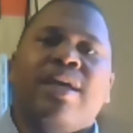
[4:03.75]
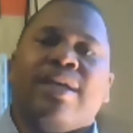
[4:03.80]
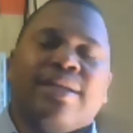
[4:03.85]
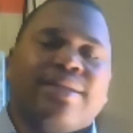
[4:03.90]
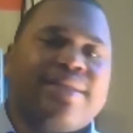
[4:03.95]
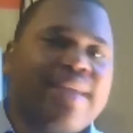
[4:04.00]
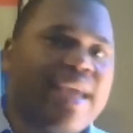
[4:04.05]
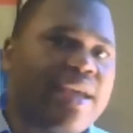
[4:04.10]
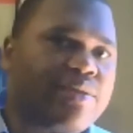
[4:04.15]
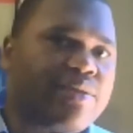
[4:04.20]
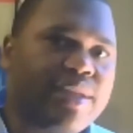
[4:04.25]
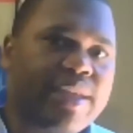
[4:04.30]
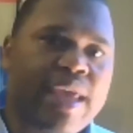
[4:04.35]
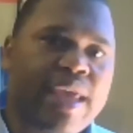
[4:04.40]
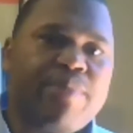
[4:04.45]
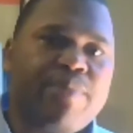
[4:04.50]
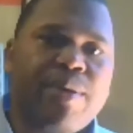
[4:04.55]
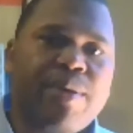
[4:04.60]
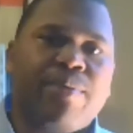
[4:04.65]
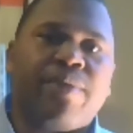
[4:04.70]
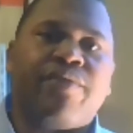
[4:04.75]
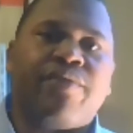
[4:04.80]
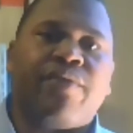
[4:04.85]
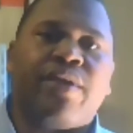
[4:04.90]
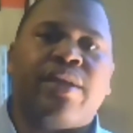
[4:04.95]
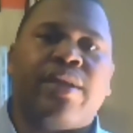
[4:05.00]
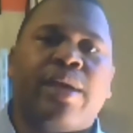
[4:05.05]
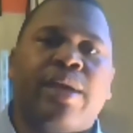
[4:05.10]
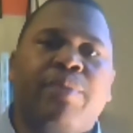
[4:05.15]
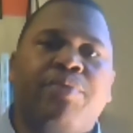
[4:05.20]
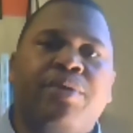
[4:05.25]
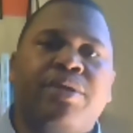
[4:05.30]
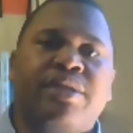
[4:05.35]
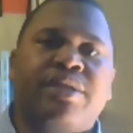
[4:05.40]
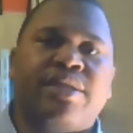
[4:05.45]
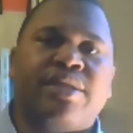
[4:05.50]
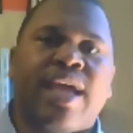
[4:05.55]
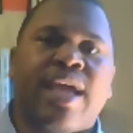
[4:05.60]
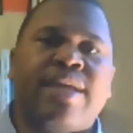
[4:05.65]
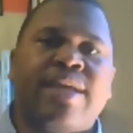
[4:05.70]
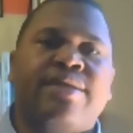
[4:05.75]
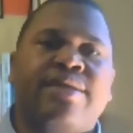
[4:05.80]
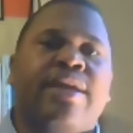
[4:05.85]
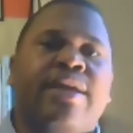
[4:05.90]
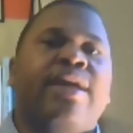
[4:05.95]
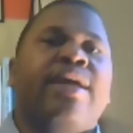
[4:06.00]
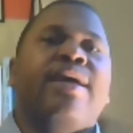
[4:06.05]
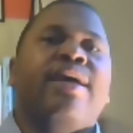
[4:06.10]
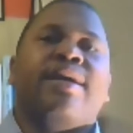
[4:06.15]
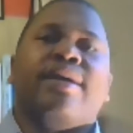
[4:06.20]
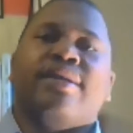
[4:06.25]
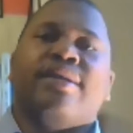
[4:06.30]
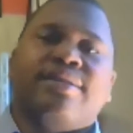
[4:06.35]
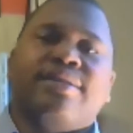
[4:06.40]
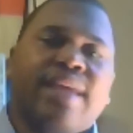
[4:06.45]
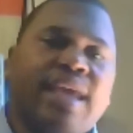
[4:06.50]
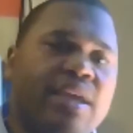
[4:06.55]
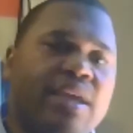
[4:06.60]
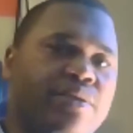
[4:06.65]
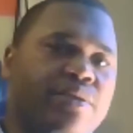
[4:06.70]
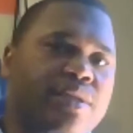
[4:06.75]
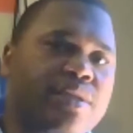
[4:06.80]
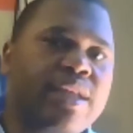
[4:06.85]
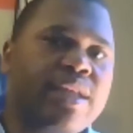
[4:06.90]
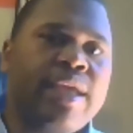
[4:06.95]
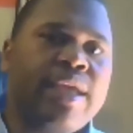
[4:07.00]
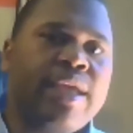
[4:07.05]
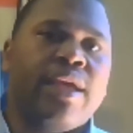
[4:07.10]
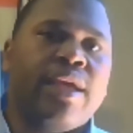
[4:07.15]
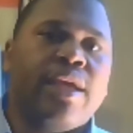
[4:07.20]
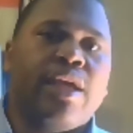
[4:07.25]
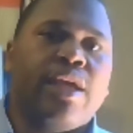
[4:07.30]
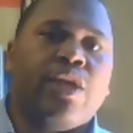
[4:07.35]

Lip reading: continuously get people in front of their presentation, continuously